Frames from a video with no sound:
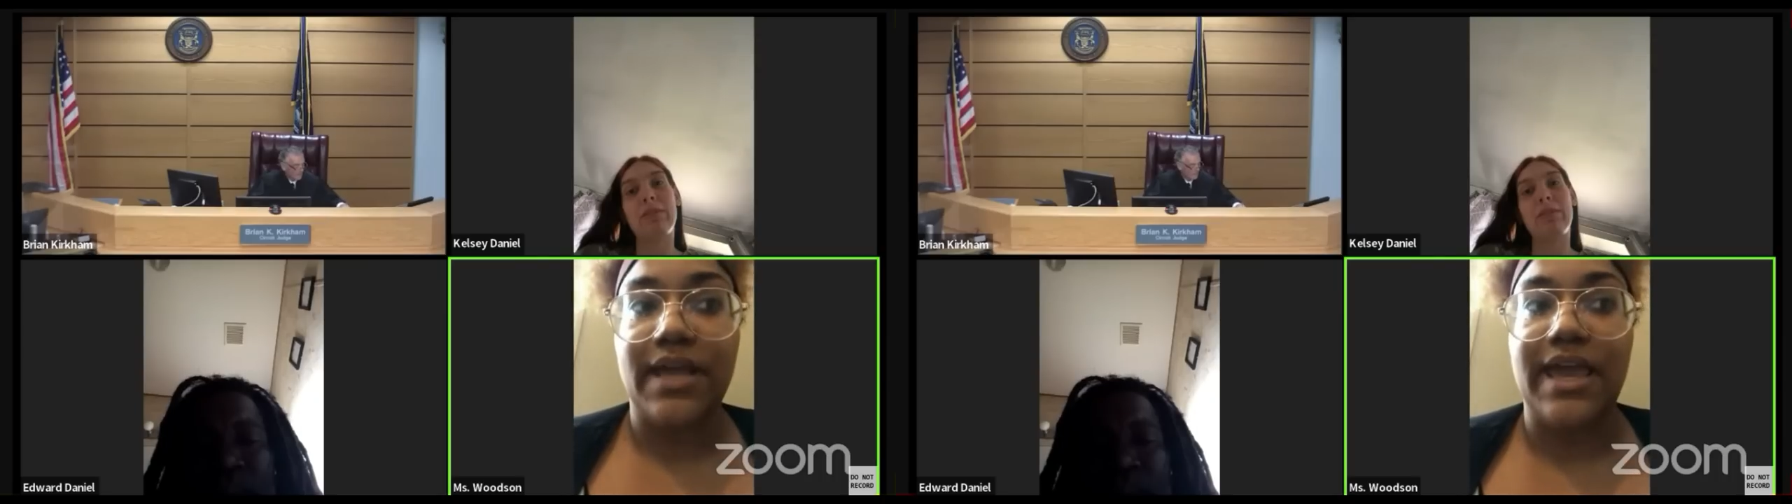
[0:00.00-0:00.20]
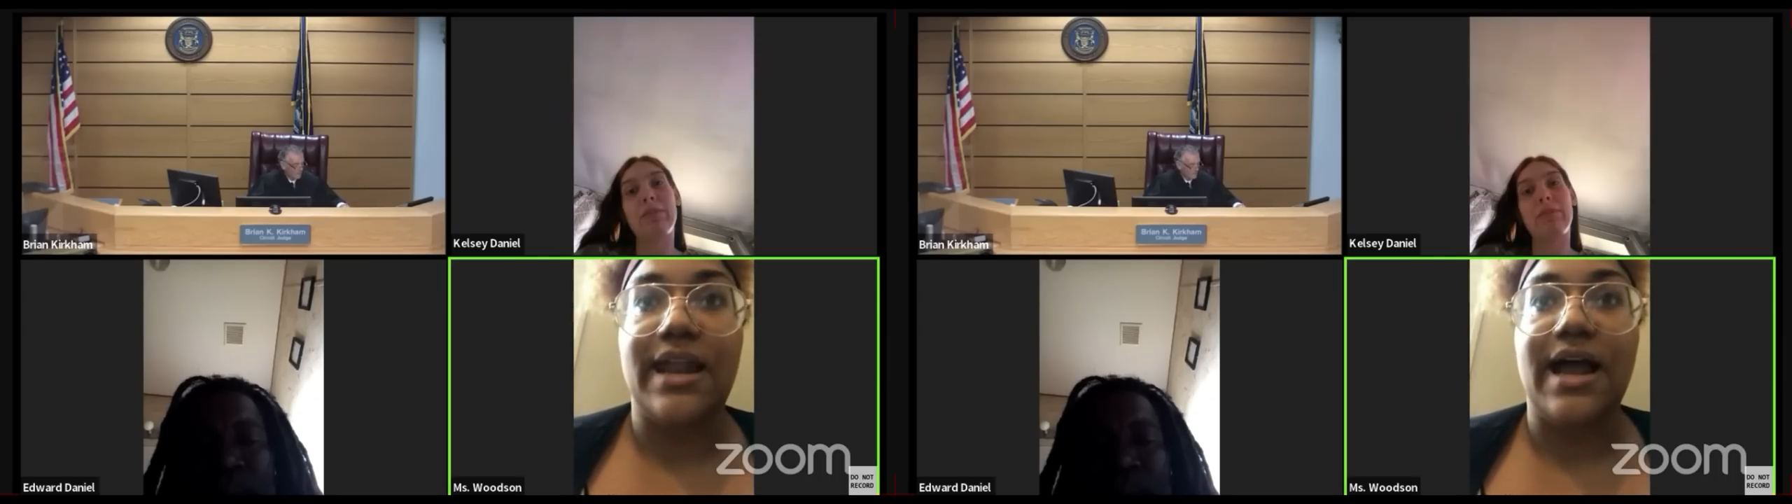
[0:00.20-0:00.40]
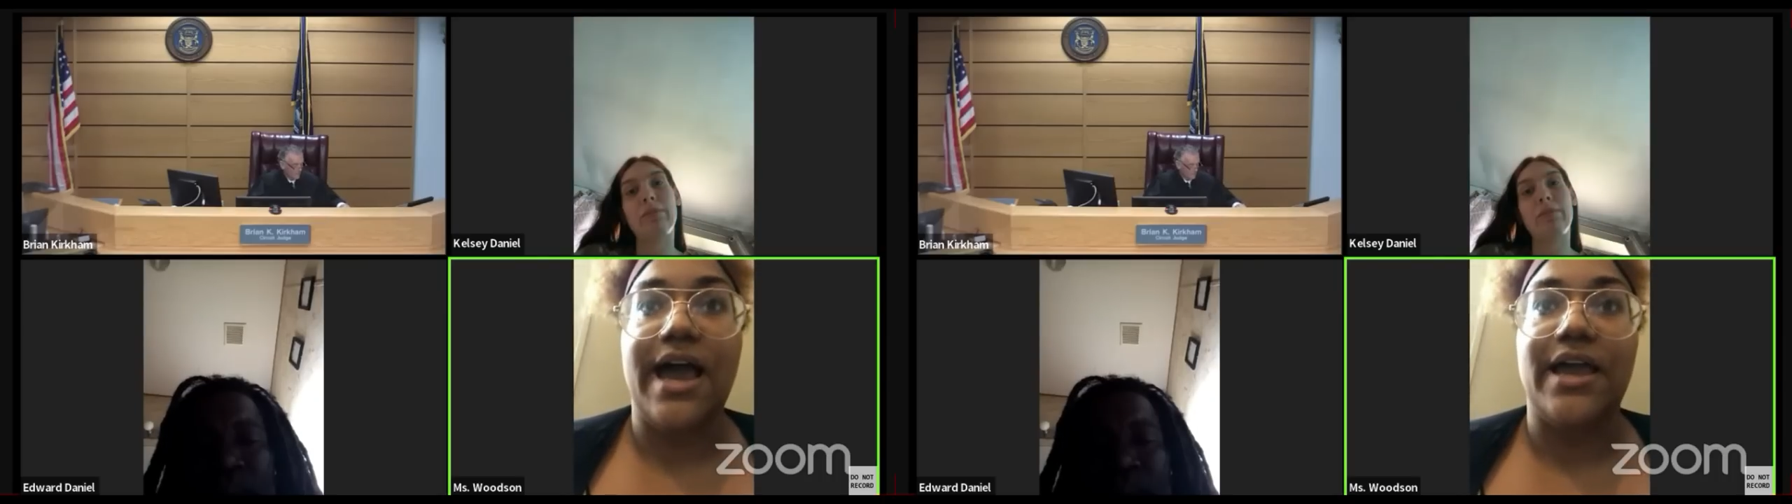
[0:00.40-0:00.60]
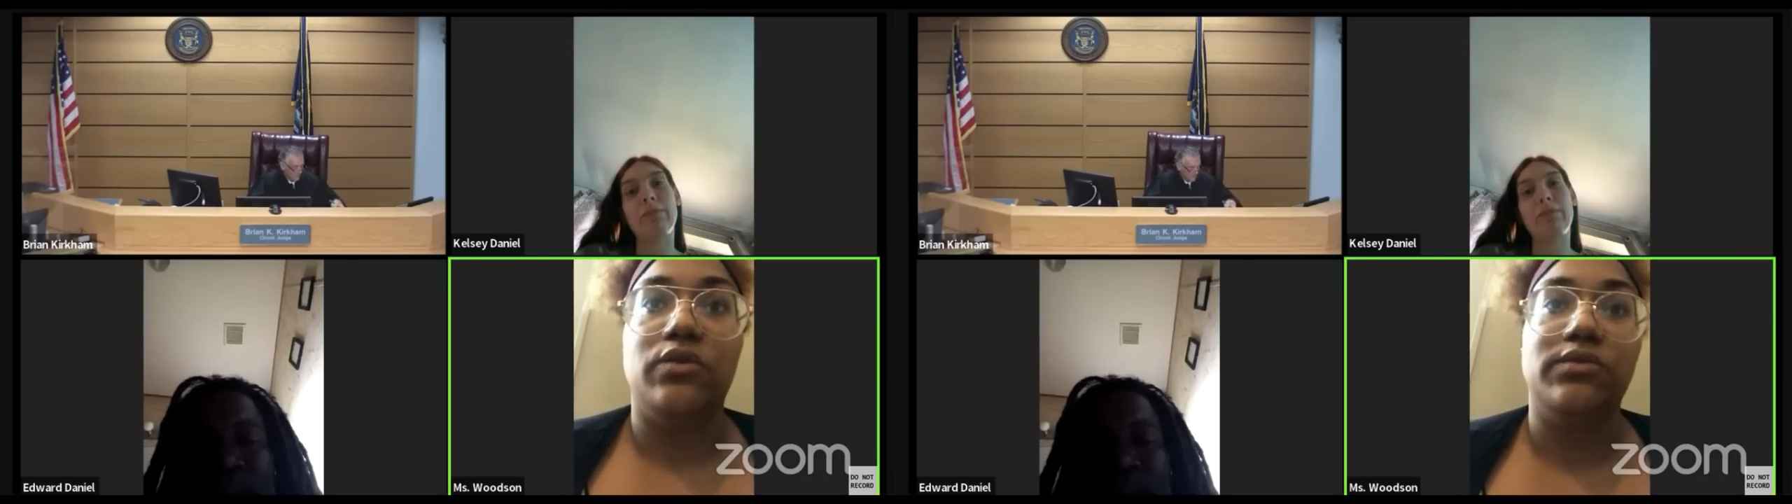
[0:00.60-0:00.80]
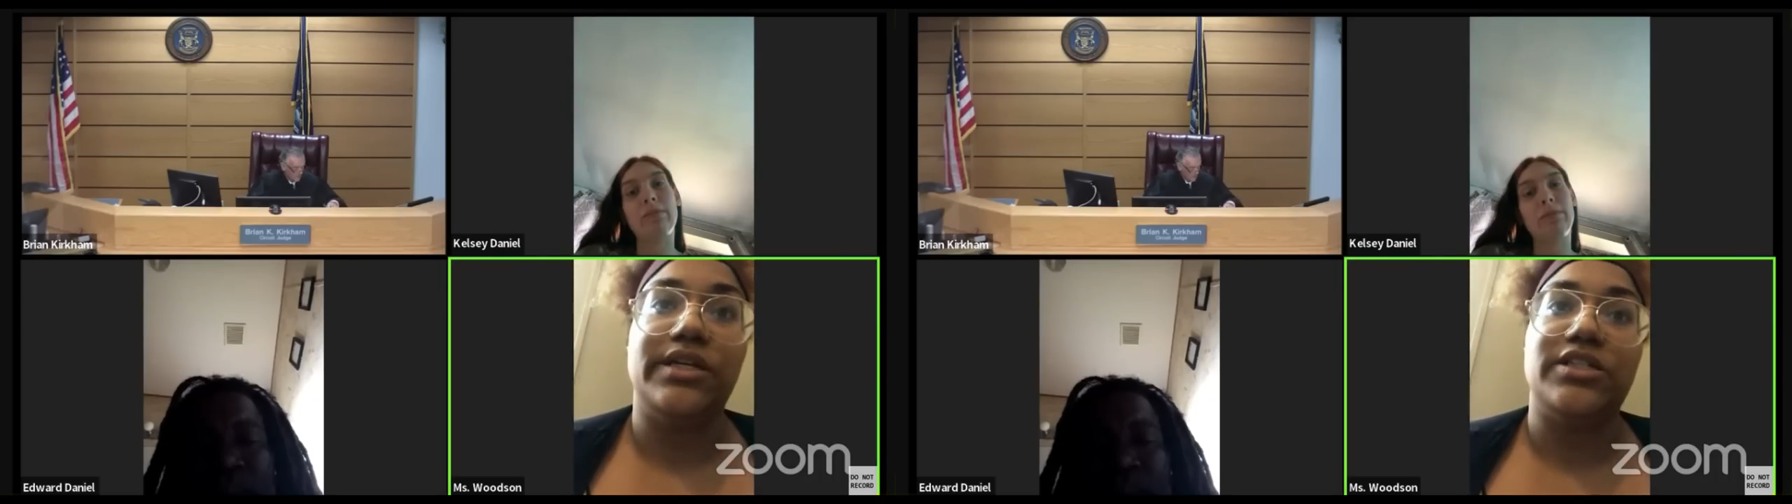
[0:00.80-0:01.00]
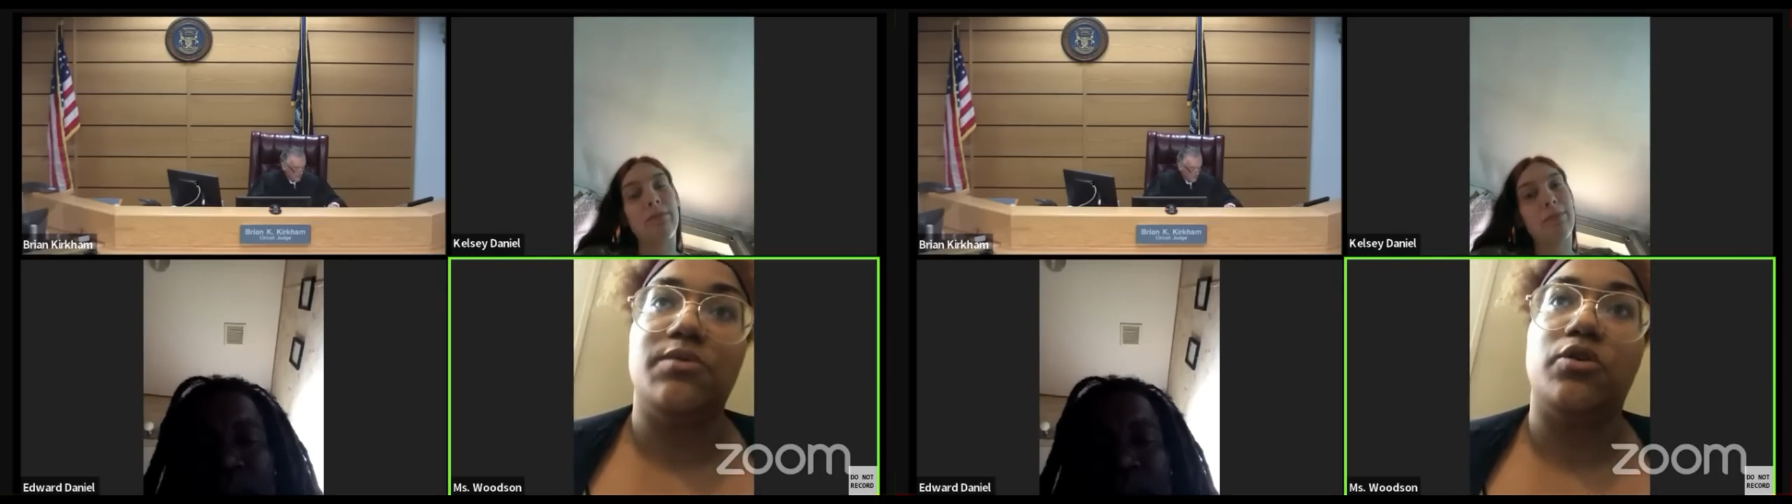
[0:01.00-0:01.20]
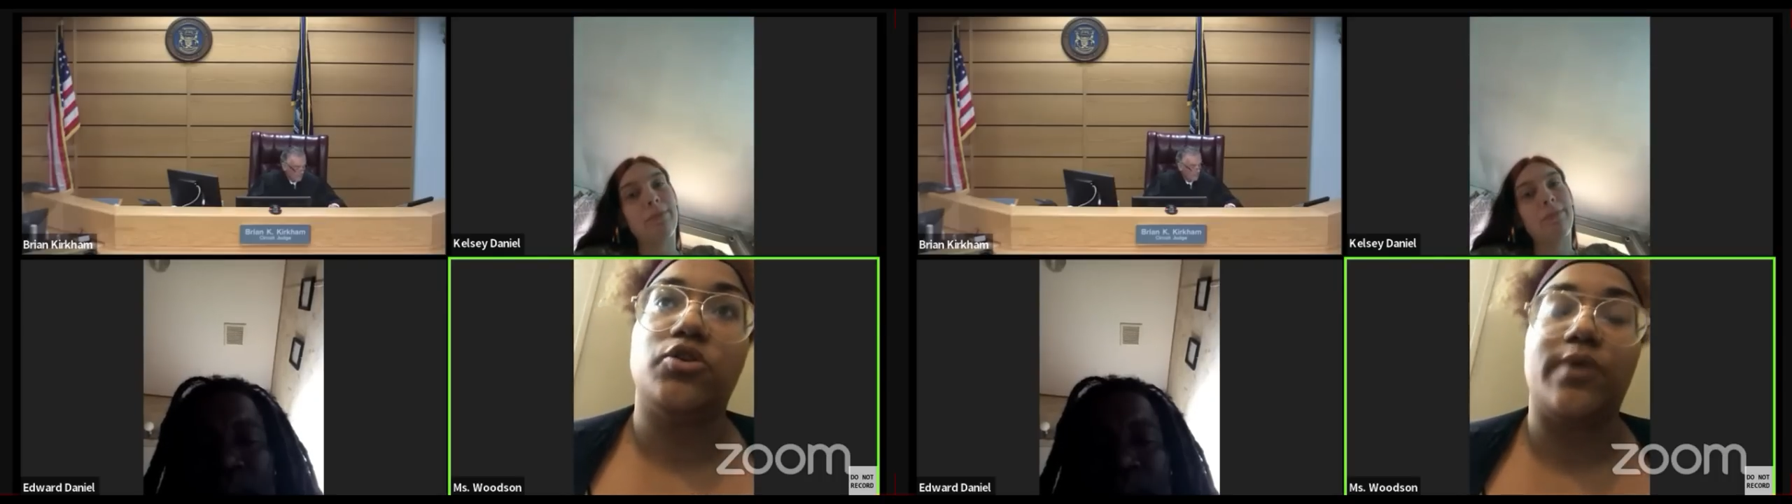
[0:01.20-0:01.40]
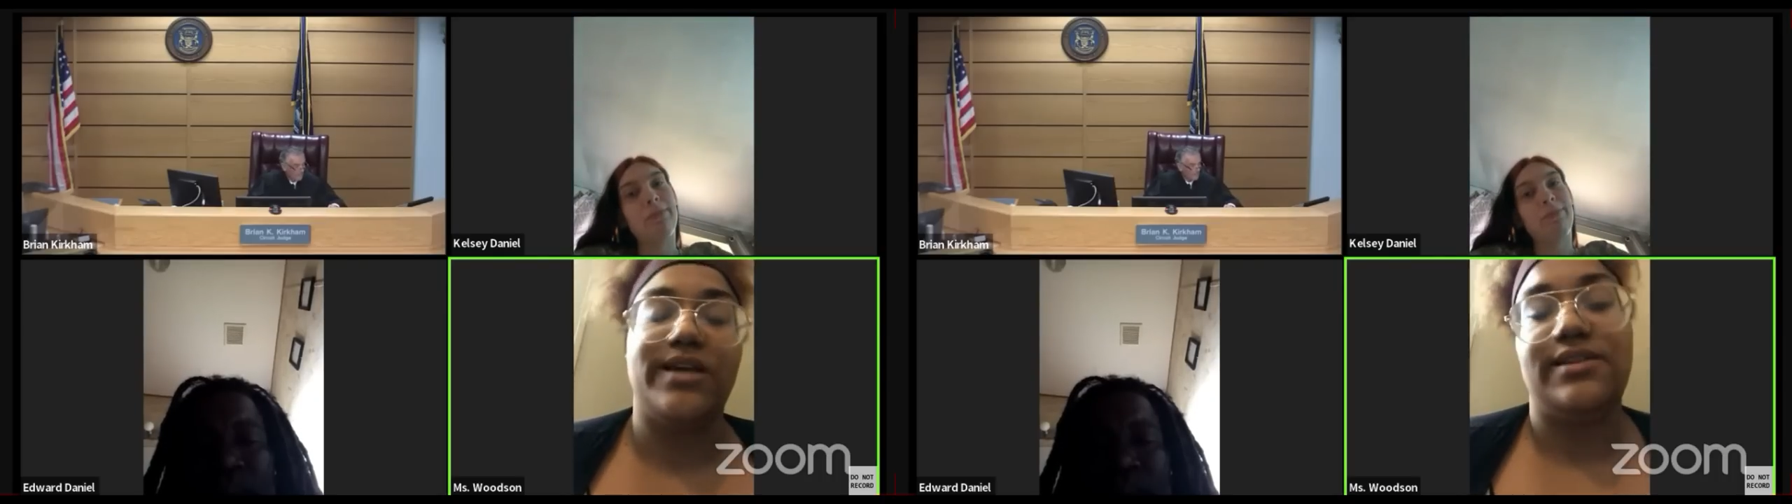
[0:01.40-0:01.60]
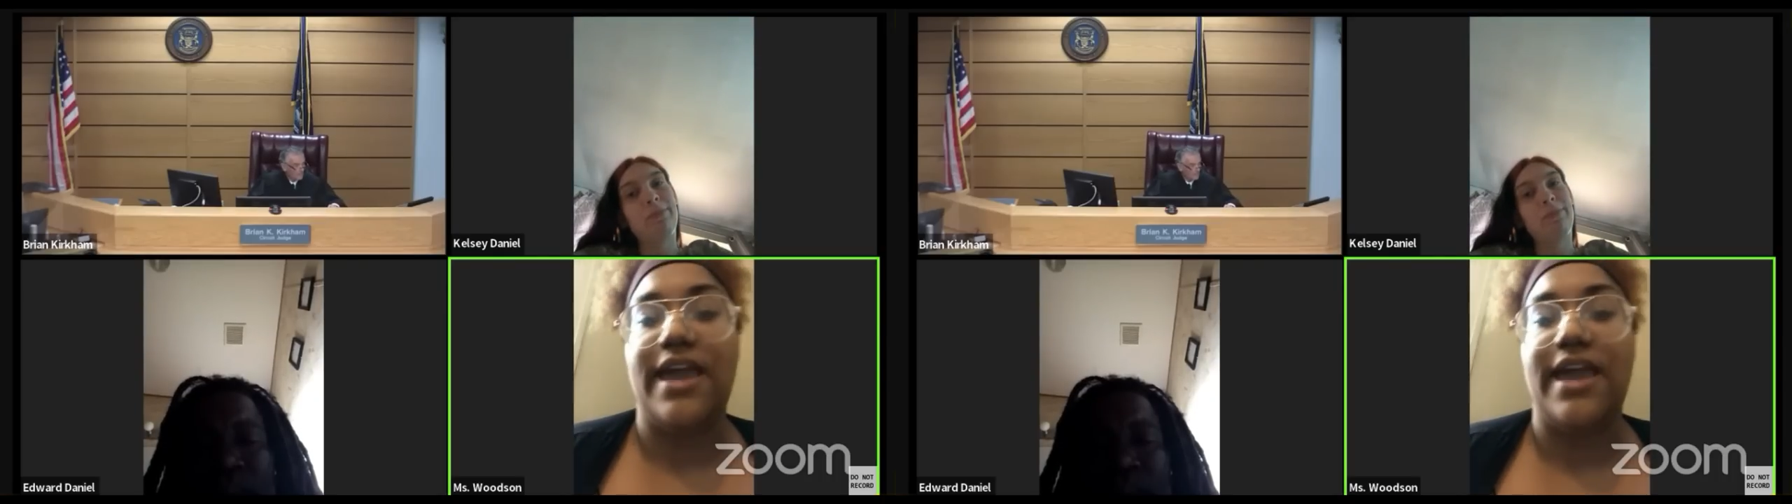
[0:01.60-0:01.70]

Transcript: And I only smoke twice a